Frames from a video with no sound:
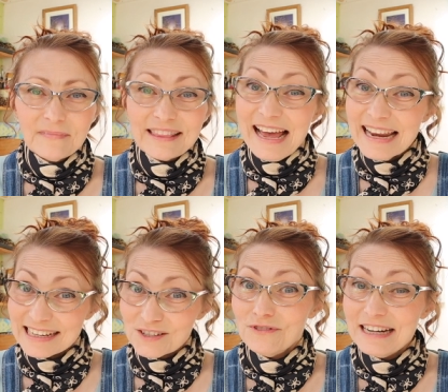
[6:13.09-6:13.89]
That
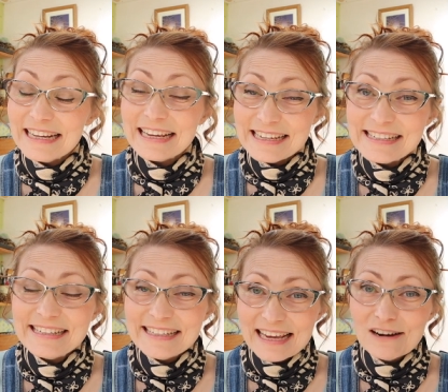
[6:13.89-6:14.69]
is really easy
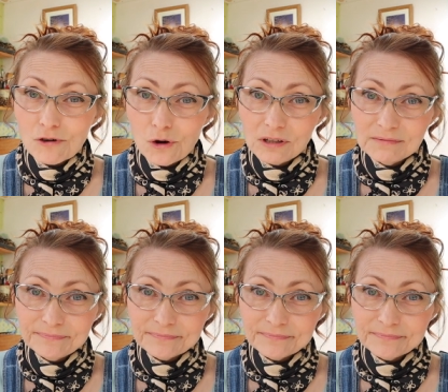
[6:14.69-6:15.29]
to get wrong.